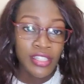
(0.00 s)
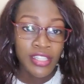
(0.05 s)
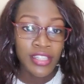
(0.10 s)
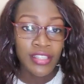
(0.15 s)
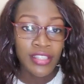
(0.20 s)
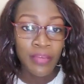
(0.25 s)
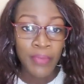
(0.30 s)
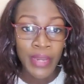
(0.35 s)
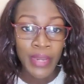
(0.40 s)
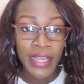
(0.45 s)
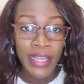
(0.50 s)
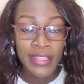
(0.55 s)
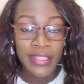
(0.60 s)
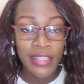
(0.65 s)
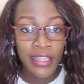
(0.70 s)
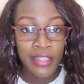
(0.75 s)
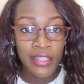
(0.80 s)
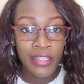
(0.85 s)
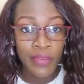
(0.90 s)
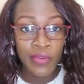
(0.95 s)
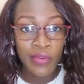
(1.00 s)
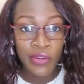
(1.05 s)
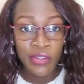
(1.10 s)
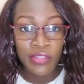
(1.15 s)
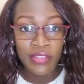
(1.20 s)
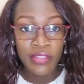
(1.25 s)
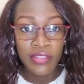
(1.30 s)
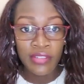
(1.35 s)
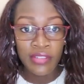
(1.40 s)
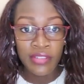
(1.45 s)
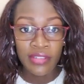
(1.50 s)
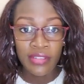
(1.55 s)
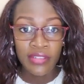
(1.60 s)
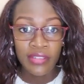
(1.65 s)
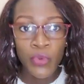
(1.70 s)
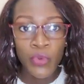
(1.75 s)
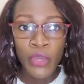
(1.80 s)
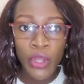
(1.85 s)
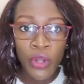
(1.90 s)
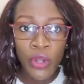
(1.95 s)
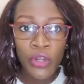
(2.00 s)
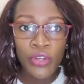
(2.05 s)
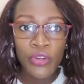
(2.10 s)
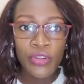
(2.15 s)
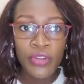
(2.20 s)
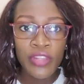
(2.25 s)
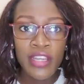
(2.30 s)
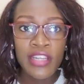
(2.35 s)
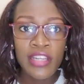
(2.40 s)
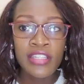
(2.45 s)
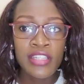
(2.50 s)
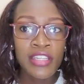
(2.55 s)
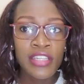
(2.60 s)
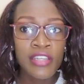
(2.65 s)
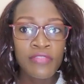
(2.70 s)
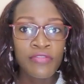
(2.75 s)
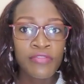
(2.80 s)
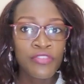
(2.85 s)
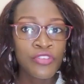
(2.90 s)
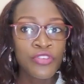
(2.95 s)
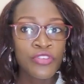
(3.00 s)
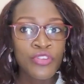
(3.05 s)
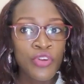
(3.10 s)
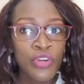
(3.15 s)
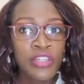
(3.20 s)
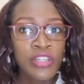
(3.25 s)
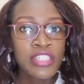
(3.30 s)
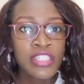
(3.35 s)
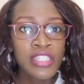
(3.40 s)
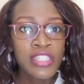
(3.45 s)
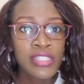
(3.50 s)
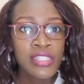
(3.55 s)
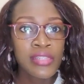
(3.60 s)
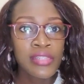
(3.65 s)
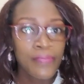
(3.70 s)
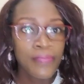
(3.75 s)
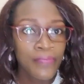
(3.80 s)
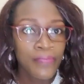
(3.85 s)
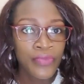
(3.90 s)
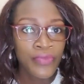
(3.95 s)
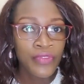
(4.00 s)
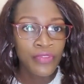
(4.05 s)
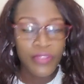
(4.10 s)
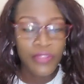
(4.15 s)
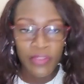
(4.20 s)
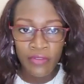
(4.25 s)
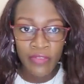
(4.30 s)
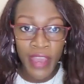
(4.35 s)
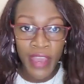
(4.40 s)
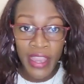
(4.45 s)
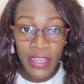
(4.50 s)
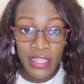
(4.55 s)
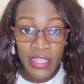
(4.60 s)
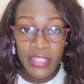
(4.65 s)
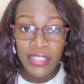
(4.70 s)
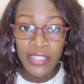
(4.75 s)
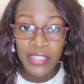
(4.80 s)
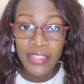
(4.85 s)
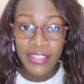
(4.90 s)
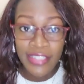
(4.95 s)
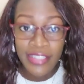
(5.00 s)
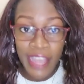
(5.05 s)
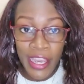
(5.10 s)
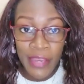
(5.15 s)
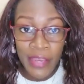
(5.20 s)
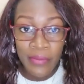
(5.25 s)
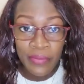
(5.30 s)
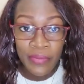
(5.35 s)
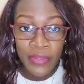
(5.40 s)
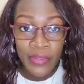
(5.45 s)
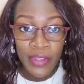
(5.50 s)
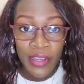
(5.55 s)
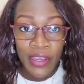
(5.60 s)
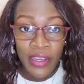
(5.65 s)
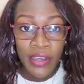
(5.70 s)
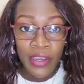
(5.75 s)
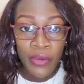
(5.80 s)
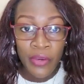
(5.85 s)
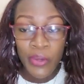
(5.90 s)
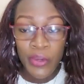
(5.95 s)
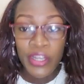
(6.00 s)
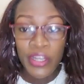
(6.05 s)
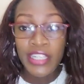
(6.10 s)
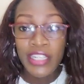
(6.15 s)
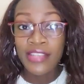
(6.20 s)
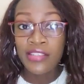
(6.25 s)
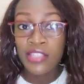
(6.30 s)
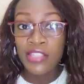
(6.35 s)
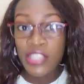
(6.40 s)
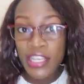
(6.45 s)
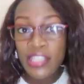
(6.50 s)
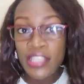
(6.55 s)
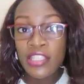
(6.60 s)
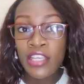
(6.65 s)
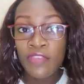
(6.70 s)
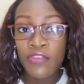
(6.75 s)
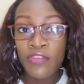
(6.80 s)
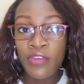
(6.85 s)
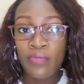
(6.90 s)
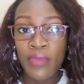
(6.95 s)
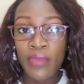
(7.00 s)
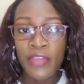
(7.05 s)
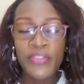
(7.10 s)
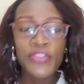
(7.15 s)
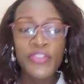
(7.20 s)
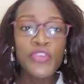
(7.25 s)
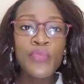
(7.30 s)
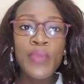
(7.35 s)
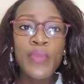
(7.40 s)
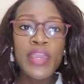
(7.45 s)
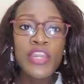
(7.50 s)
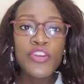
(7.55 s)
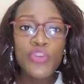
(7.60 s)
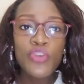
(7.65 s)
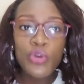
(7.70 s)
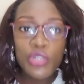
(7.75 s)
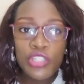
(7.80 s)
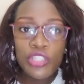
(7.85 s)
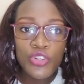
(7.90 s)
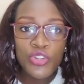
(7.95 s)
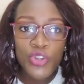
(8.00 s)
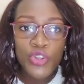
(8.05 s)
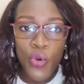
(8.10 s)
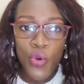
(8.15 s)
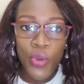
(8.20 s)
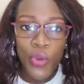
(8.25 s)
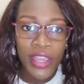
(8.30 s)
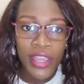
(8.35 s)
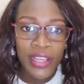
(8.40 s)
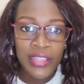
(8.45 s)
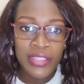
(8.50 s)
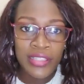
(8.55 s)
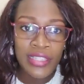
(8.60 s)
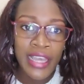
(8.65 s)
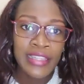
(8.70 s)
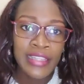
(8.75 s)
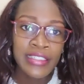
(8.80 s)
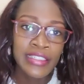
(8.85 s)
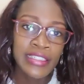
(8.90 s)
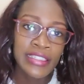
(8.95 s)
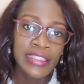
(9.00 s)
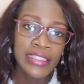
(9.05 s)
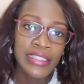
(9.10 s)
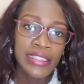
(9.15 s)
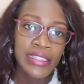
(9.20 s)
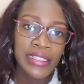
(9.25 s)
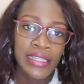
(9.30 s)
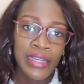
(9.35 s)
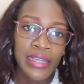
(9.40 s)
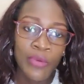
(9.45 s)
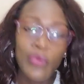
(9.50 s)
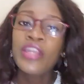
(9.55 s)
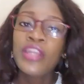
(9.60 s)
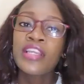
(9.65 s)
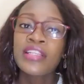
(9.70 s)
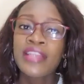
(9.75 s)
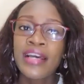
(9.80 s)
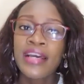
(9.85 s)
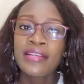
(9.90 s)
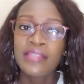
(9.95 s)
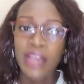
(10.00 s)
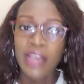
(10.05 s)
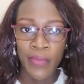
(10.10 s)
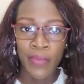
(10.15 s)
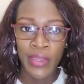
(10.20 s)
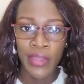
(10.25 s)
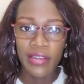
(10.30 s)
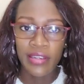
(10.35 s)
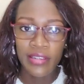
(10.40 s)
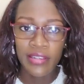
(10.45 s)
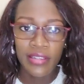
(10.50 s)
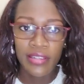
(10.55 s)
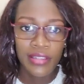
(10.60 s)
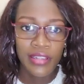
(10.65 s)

eating the placenta because we all know that if you don't find it in time when it has just given birth you may not know exactly when it has happened.